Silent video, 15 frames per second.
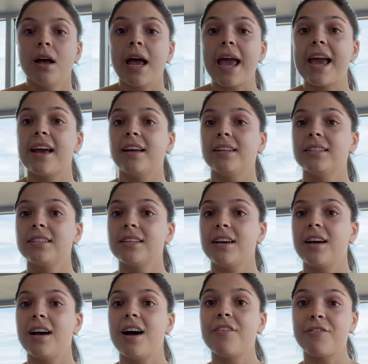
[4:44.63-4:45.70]

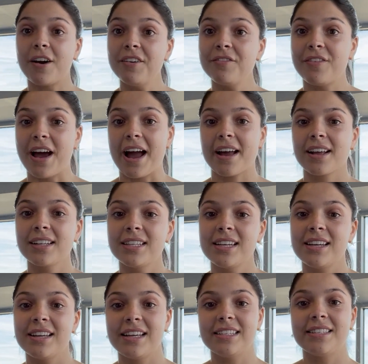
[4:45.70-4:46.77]
And a fun fact
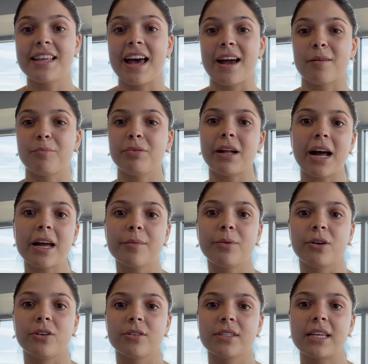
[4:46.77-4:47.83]
is that
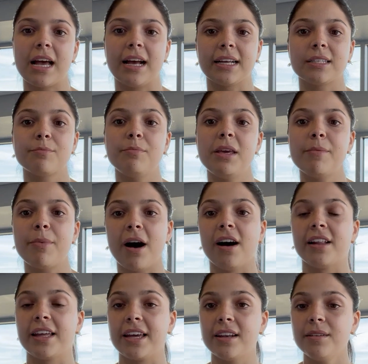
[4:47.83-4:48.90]
Pliables has bee
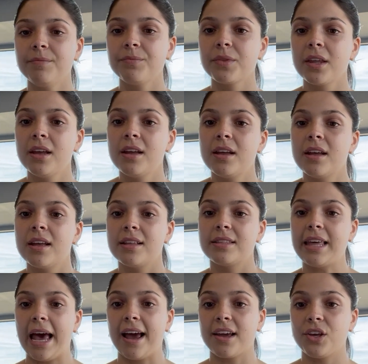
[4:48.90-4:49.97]
pollen
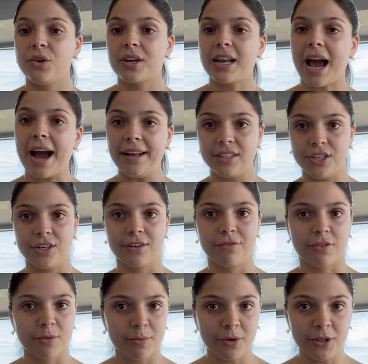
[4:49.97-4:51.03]
that you could add to your
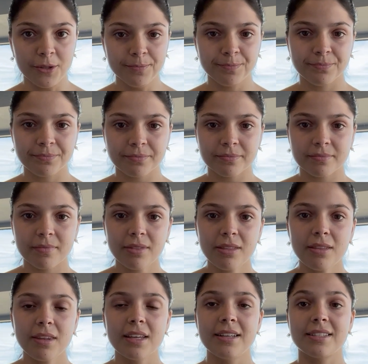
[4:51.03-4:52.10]
fruit bowl.
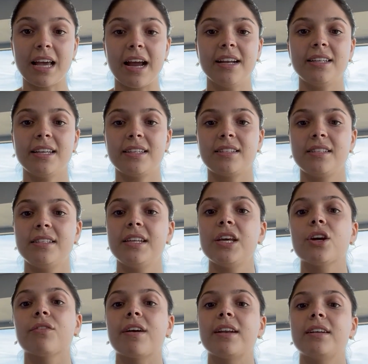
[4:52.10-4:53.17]
Scientists
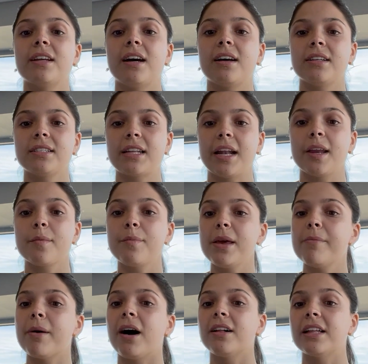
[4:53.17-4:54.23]
Diorenda studied bee
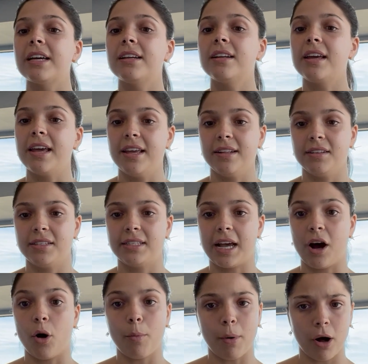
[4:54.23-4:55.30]
pollen in
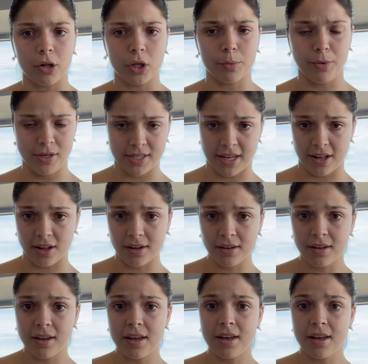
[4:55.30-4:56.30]
Sao Paulo, Brazil,